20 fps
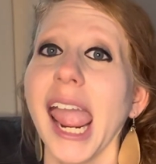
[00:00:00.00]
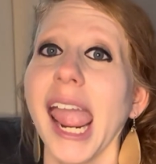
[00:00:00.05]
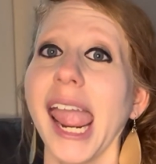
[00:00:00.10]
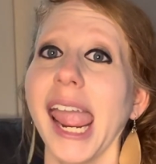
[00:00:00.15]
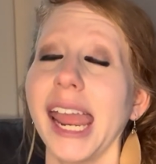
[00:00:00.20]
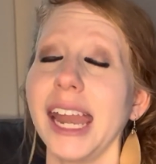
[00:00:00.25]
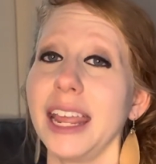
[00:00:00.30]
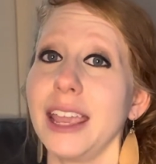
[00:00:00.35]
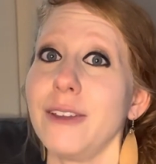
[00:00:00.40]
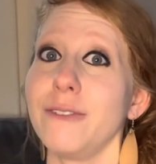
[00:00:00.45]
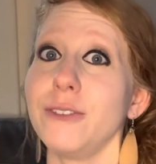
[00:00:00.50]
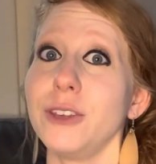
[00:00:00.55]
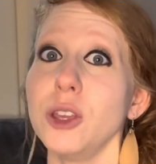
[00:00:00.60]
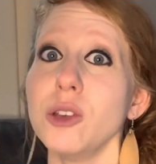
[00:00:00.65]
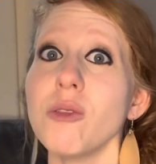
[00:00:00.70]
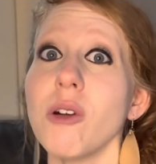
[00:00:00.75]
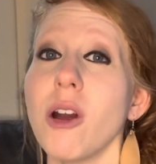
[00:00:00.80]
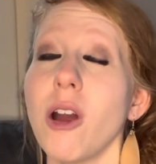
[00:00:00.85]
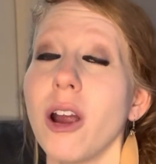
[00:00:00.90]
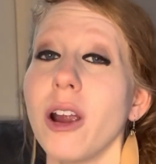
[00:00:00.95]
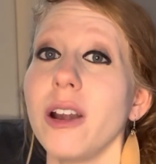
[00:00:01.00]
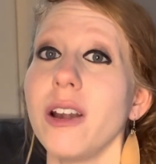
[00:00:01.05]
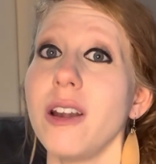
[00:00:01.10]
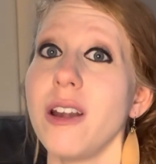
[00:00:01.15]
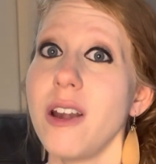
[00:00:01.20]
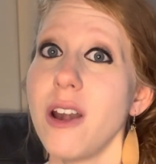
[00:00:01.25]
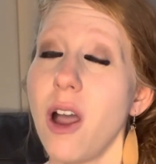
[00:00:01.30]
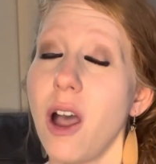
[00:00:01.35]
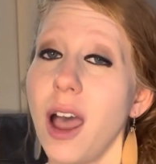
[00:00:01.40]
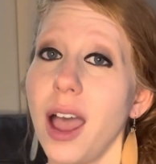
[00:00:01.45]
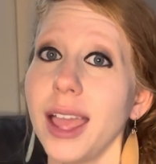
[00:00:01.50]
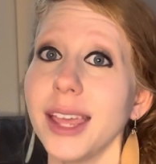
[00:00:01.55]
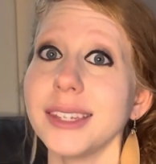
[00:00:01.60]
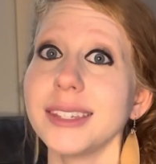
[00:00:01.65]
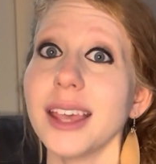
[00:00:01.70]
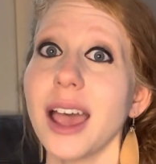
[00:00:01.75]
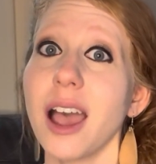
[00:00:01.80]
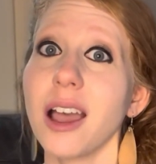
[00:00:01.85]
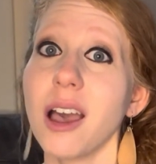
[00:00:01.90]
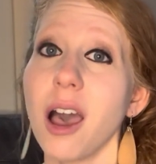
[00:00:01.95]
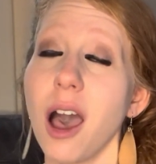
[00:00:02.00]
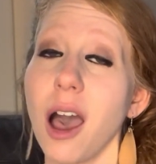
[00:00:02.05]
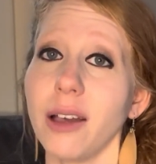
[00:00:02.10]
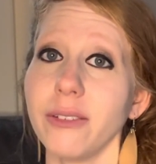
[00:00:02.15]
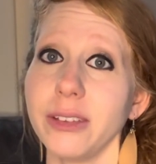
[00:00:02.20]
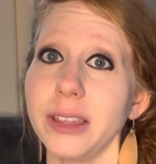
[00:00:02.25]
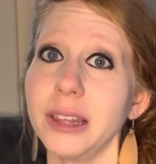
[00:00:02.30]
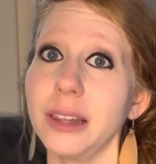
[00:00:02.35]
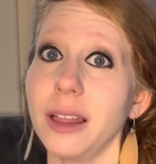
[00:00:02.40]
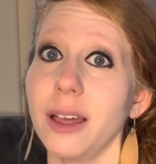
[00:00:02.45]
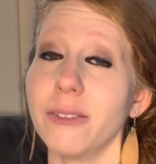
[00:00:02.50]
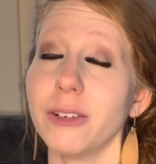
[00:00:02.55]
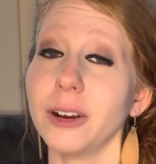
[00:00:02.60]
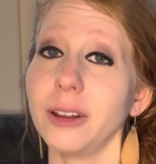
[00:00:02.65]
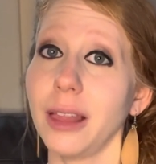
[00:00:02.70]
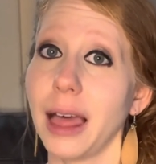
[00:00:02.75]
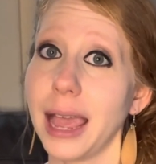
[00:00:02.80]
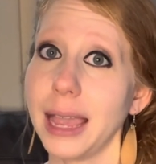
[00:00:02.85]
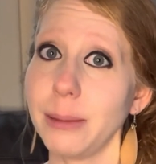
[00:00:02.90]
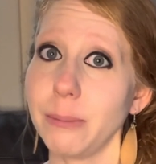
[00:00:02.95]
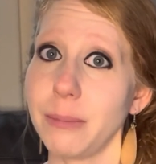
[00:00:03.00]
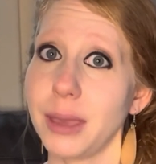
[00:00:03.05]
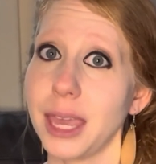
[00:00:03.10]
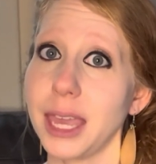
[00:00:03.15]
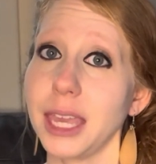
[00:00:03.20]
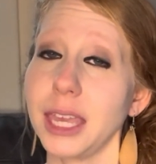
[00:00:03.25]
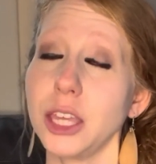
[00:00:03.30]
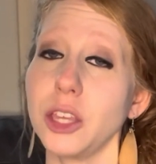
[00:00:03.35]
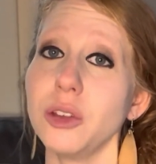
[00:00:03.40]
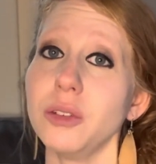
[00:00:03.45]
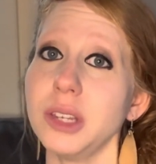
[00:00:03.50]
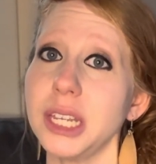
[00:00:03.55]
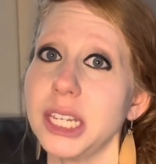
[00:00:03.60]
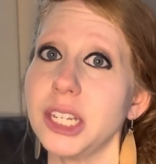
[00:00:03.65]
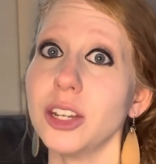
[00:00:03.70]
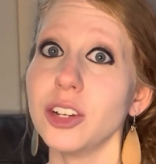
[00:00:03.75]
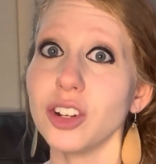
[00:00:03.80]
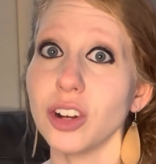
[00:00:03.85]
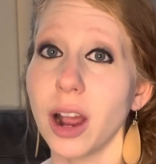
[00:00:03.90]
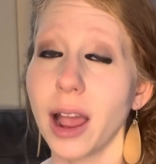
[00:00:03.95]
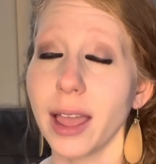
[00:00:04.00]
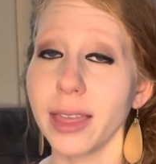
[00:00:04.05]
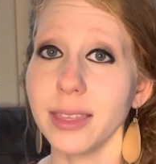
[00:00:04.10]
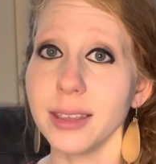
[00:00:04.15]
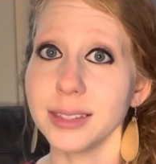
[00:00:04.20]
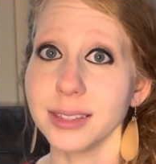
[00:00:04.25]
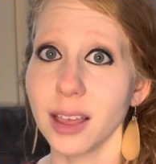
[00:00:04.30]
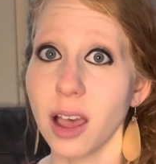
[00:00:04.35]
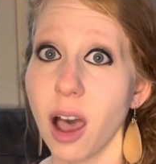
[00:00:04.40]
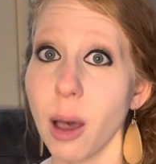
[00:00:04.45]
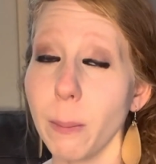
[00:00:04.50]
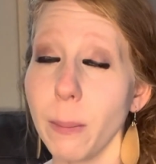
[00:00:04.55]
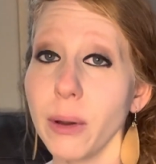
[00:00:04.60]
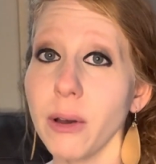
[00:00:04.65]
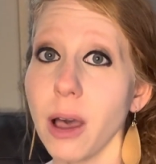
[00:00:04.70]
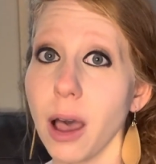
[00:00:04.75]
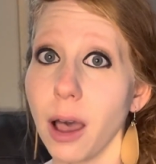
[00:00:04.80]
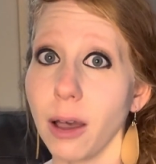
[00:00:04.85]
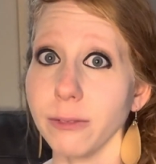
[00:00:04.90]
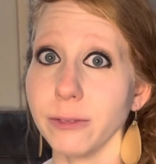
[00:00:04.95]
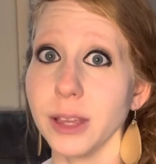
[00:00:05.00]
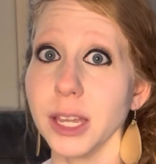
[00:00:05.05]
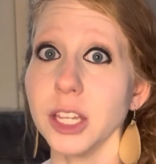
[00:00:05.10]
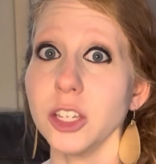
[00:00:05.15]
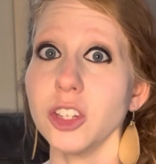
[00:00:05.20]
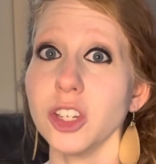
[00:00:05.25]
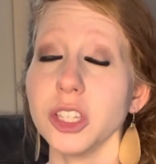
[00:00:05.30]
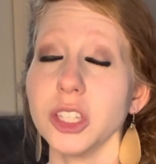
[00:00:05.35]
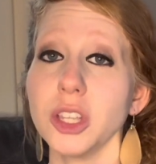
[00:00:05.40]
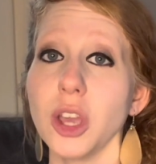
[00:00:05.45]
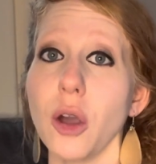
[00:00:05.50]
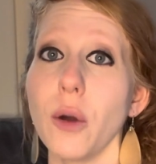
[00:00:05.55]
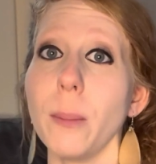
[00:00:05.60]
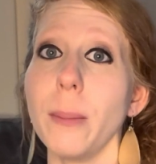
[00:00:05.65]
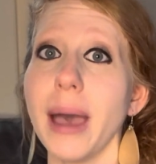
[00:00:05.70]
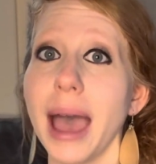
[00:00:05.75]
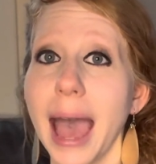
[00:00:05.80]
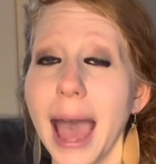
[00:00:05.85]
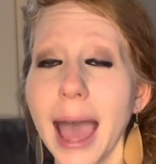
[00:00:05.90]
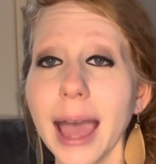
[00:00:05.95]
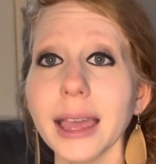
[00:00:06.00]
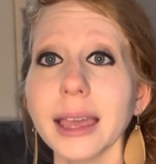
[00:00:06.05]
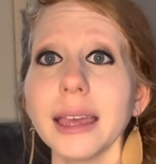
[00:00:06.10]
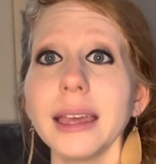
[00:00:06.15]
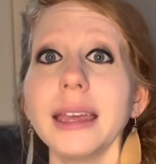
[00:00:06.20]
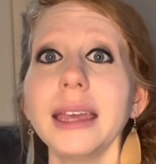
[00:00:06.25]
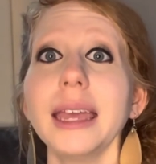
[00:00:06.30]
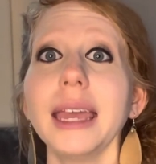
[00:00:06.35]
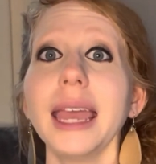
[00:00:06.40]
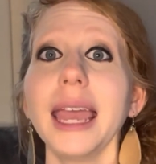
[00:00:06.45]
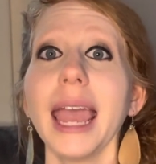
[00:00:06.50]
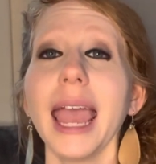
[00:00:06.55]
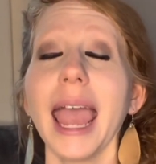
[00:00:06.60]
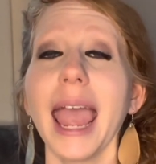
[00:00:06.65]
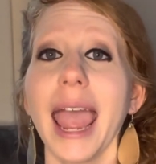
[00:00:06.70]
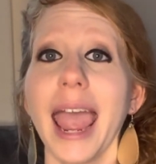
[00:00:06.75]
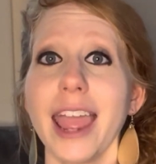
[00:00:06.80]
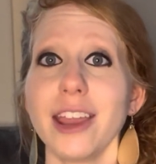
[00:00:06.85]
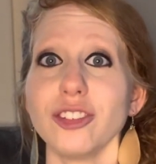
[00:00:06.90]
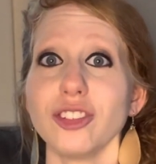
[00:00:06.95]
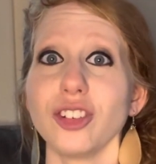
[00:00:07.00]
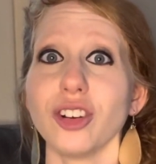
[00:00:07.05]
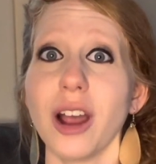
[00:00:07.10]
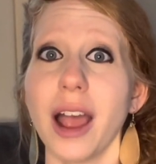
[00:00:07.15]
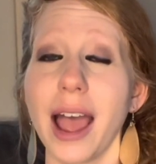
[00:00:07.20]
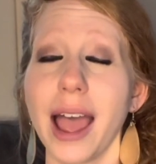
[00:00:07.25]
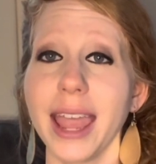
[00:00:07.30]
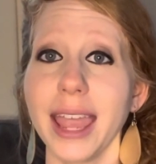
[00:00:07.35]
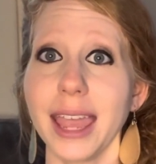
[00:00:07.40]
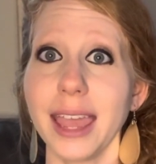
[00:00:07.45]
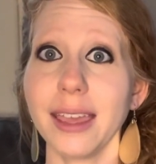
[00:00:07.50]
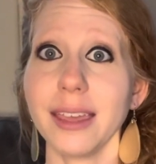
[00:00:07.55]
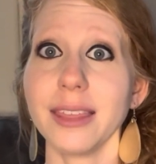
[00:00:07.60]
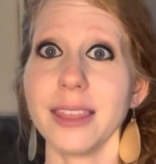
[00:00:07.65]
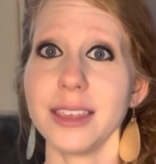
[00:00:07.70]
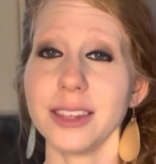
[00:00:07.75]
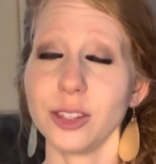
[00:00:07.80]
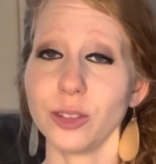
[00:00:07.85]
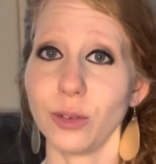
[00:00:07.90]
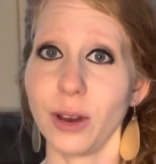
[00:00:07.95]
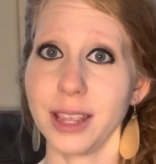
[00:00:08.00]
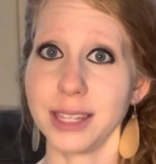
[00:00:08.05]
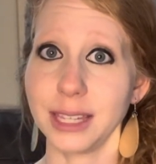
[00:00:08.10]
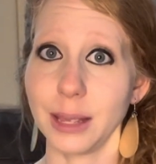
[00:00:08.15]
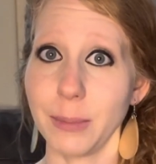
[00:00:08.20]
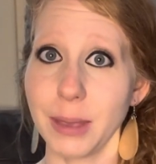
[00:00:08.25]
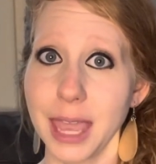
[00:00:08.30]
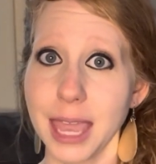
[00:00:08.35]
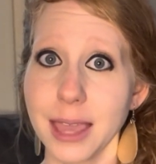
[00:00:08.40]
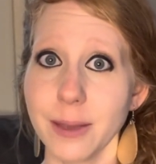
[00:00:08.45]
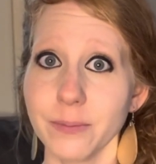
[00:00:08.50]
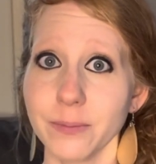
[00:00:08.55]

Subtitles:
And if you are not a coffee lover like me, you need to try this cup of coffee. Just go back and try this recipe.